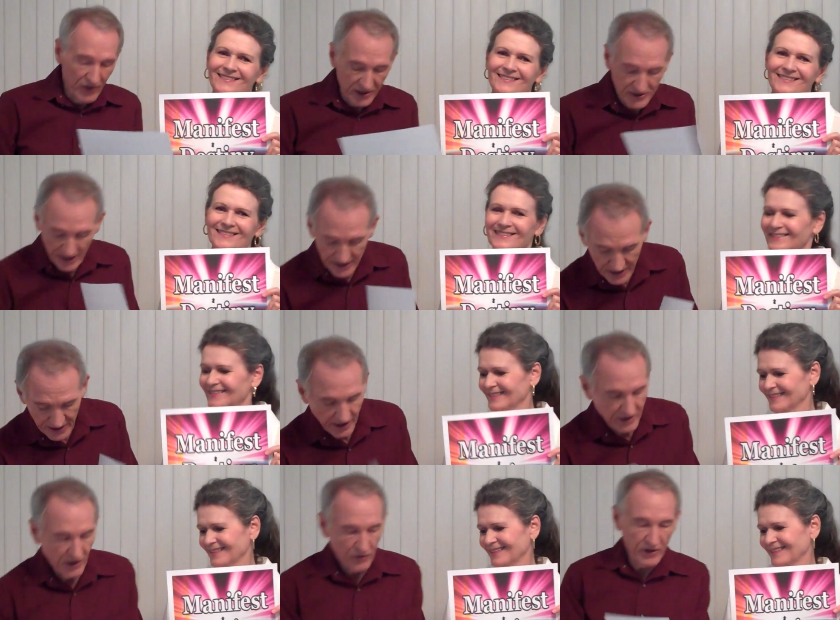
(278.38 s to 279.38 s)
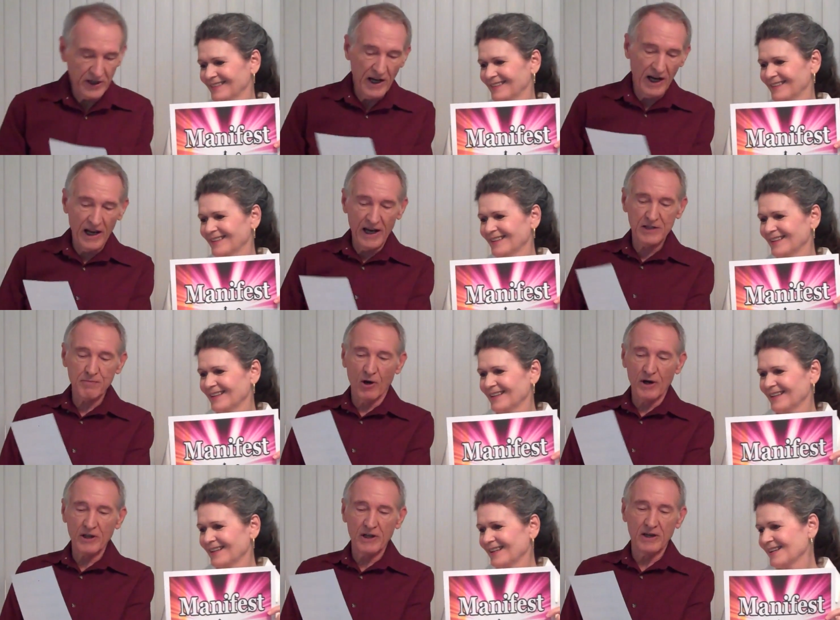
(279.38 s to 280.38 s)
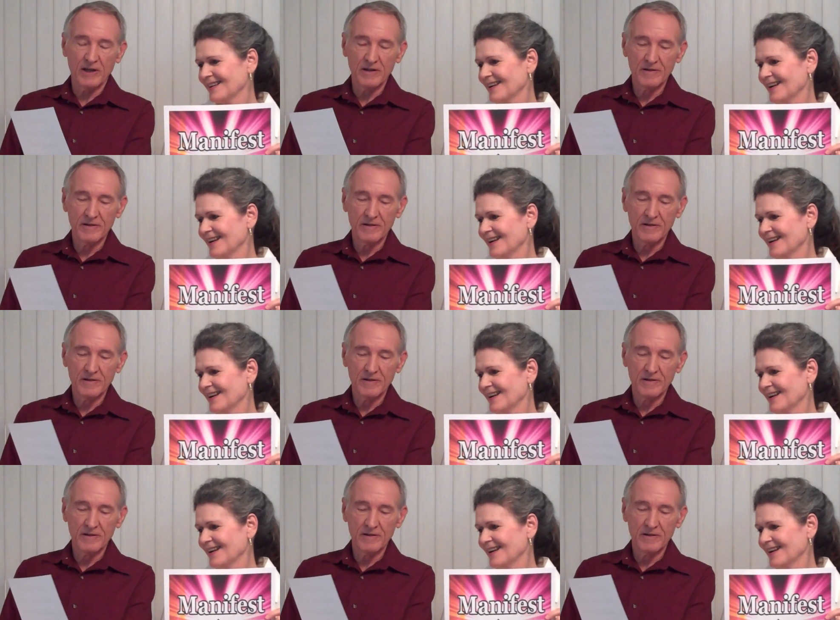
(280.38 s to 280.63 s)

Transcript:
Speaker 1: Read that again. Read that last part again.